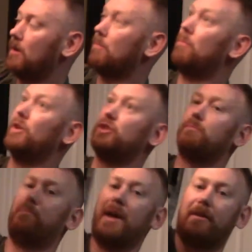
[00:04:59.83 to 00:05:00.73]

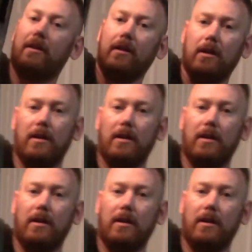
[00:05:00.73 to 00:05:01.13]
much better